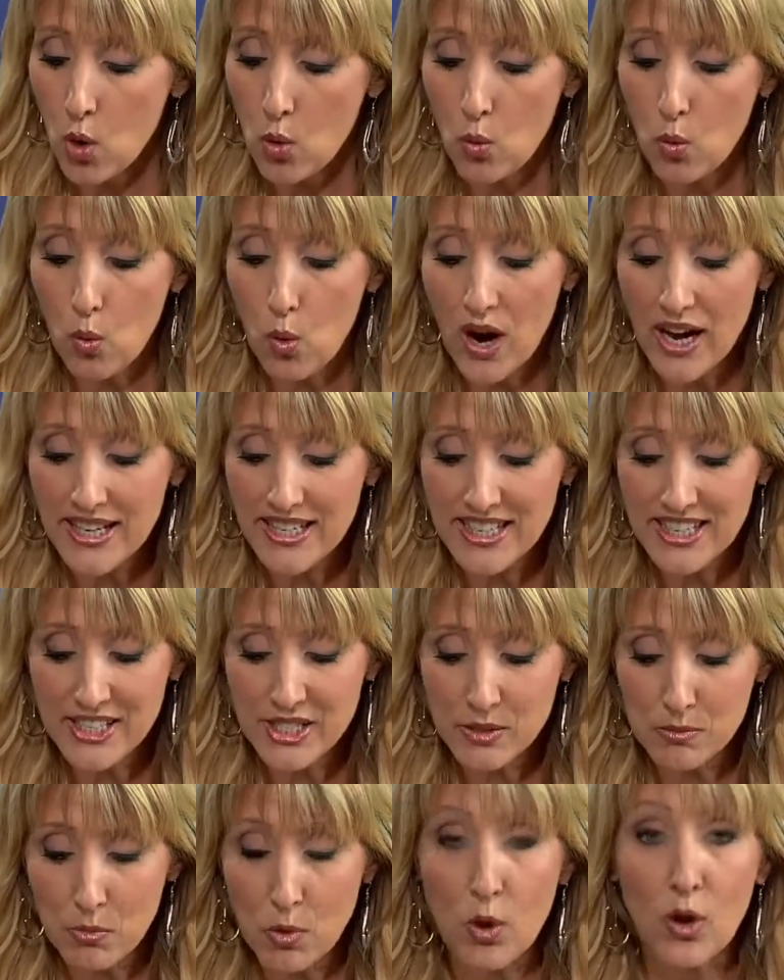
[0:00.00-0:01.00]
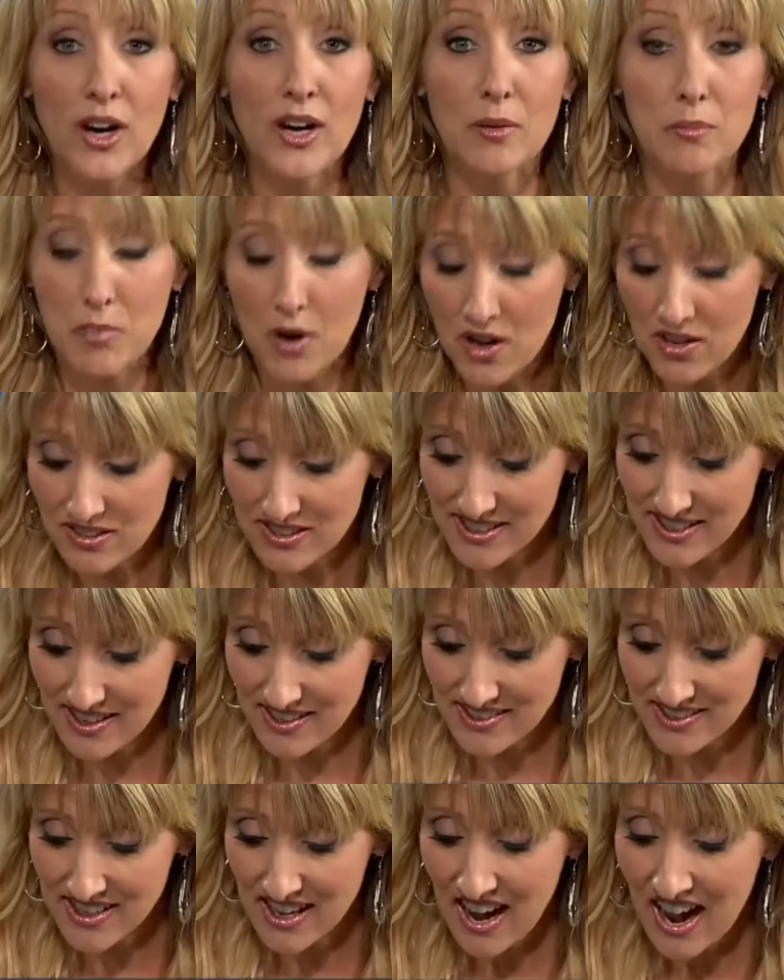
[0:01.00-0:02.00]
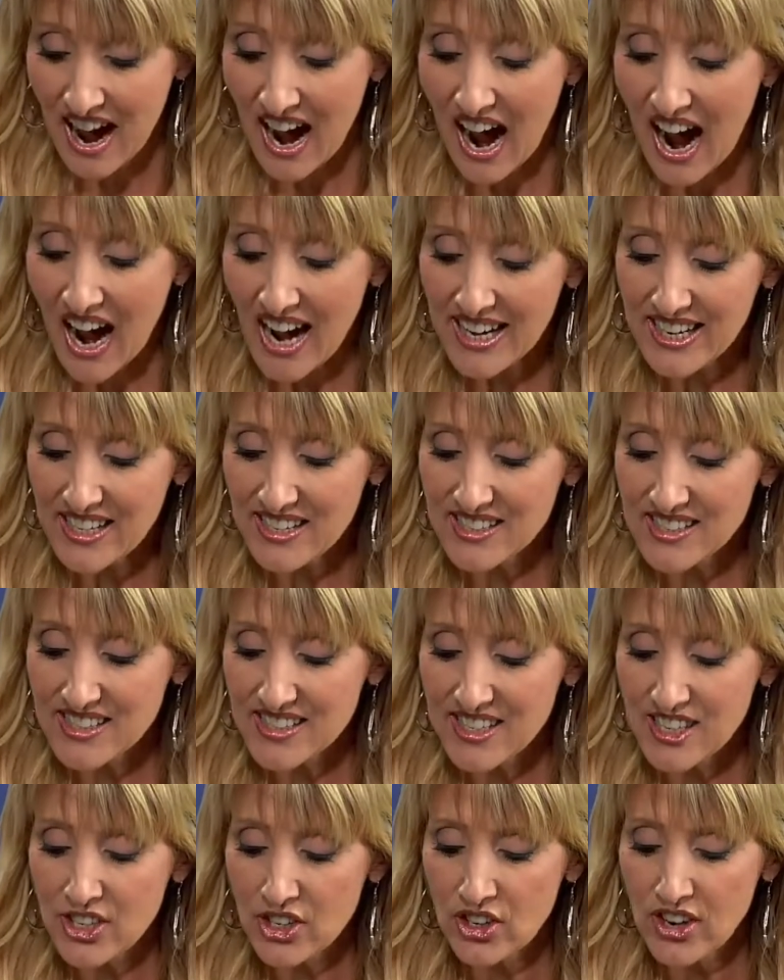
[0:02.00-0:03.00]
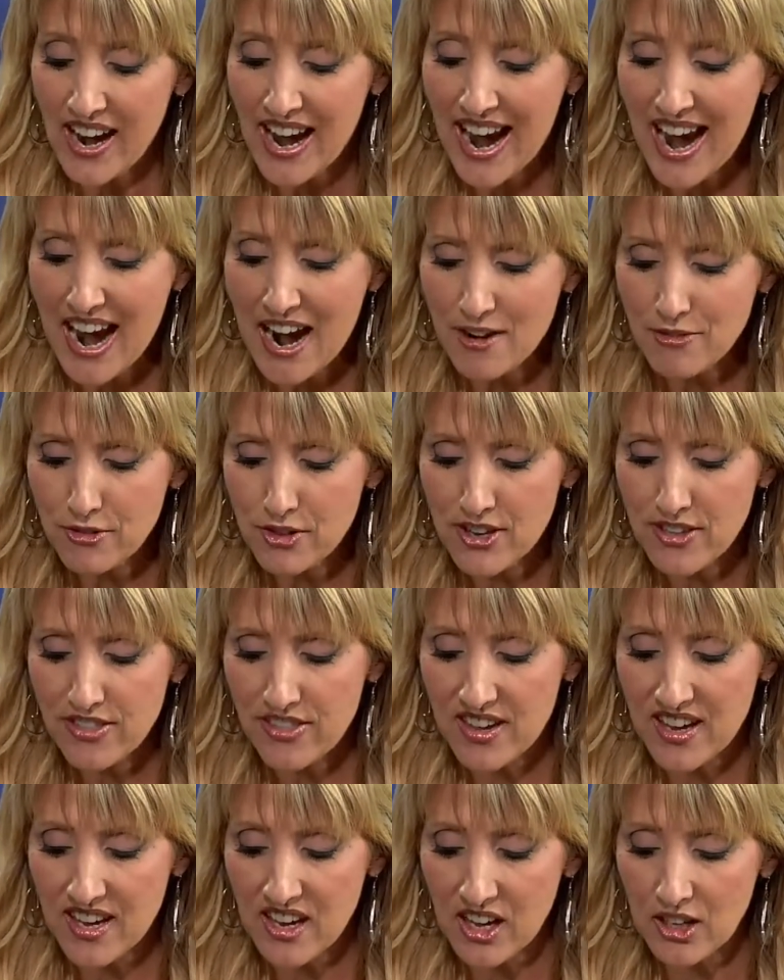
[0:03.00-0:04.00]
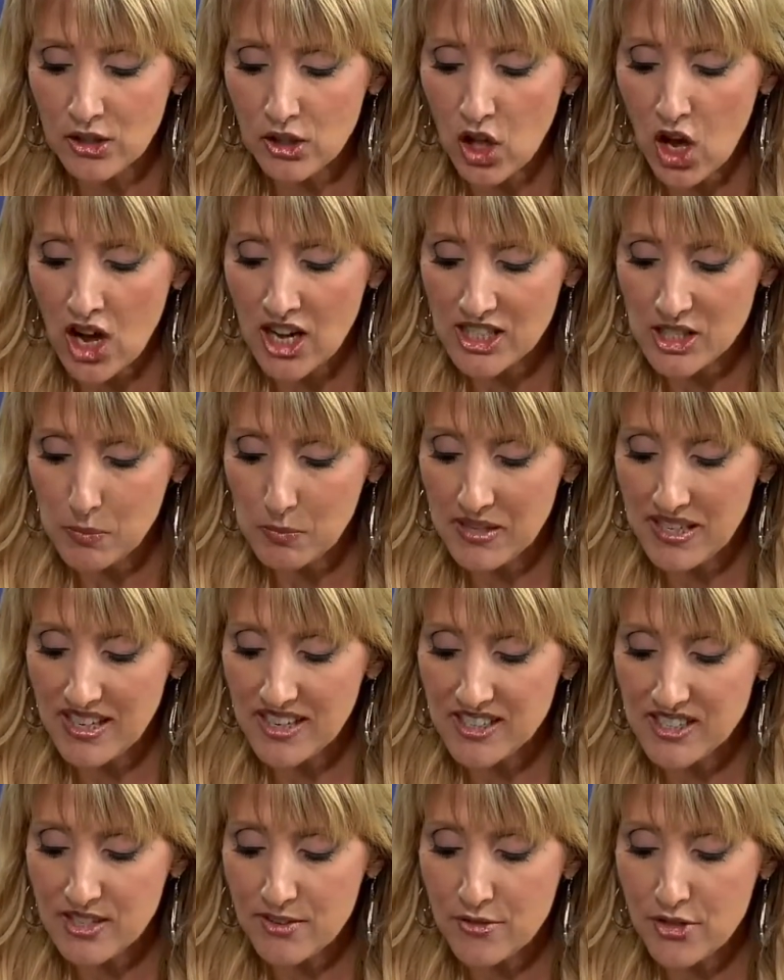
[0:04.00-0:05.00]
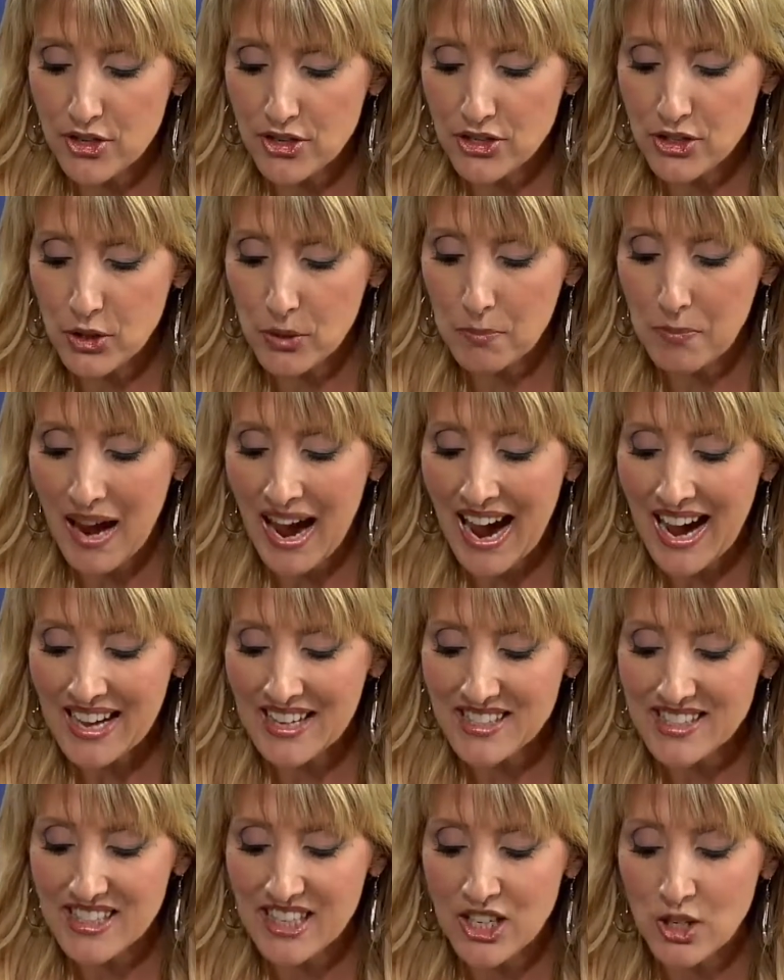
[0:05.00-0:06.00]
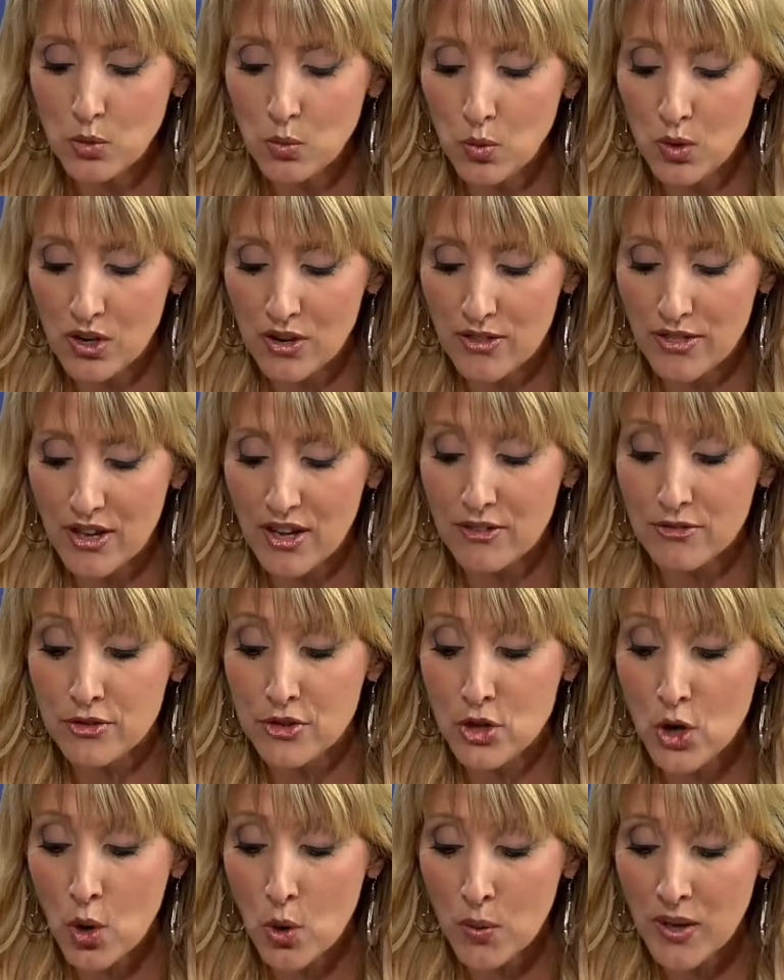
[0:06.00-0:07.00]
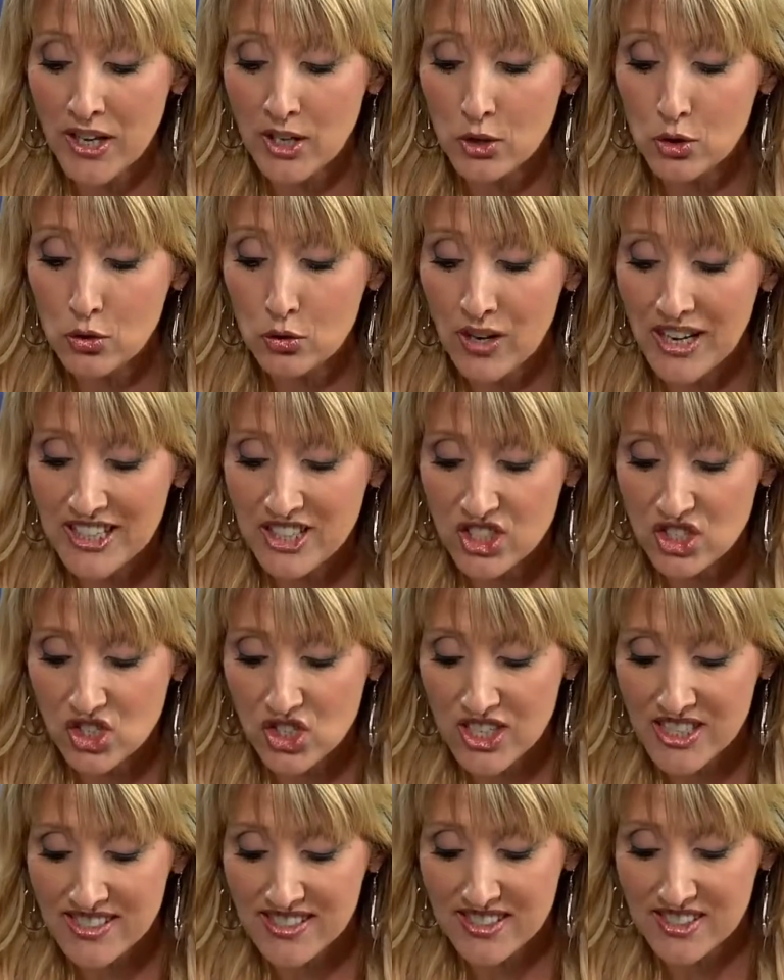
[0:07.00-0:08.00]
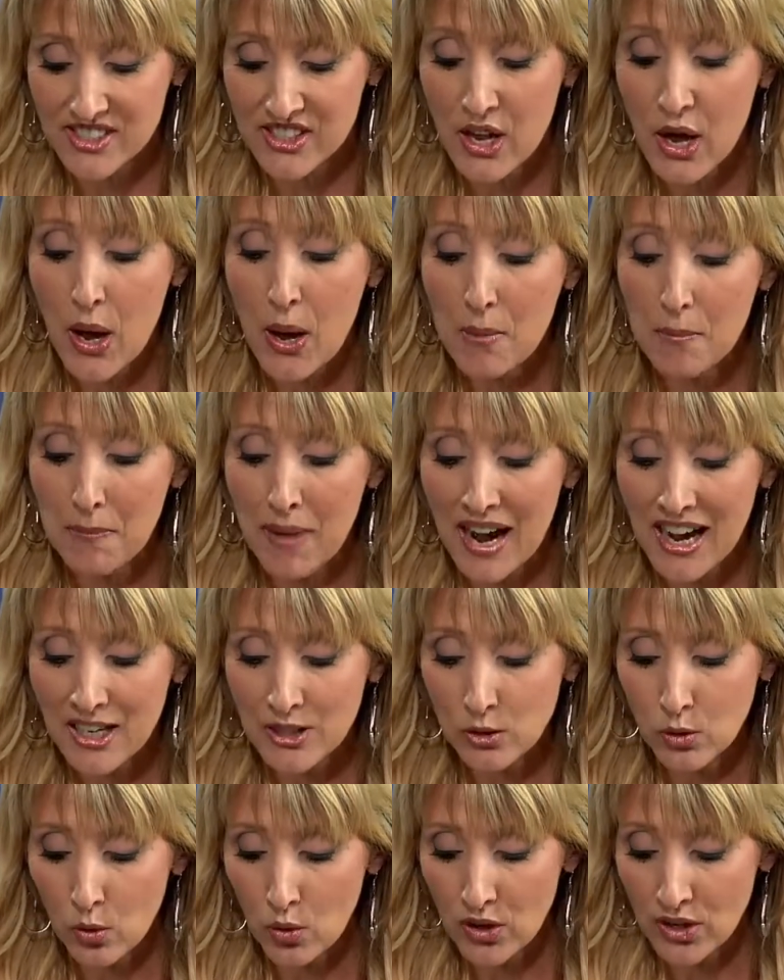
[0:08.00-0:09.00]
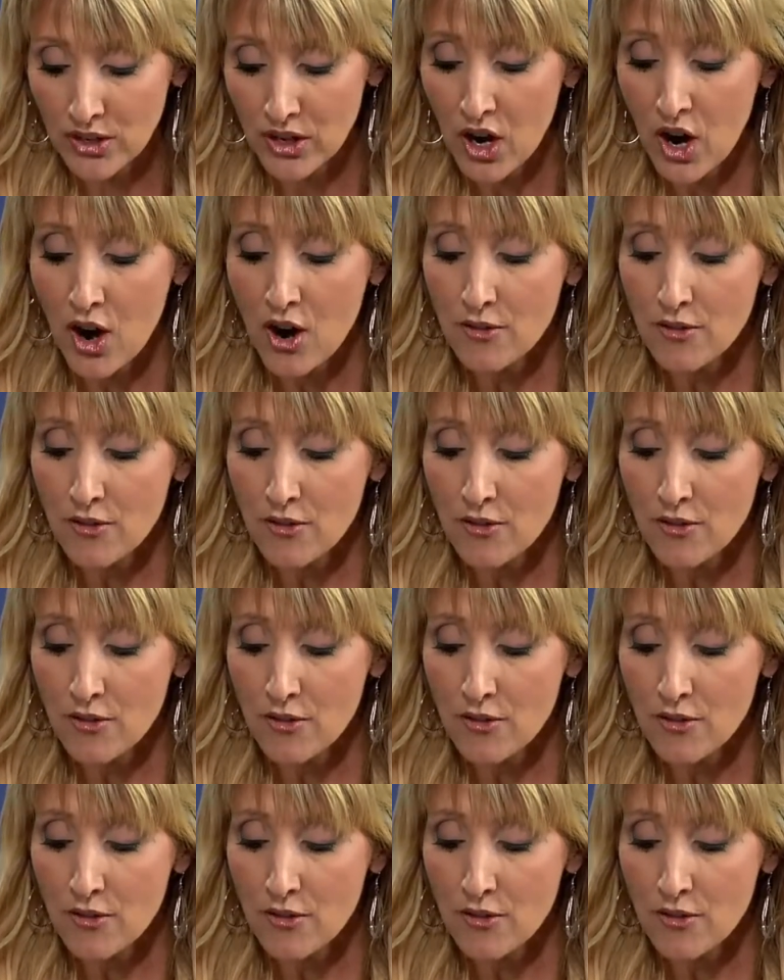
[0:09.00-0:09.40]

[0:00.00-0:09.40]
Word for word: What is more, Paul says, I consider everything a loss because of the surpassing worth of knowing Christ Jesus, my Lord,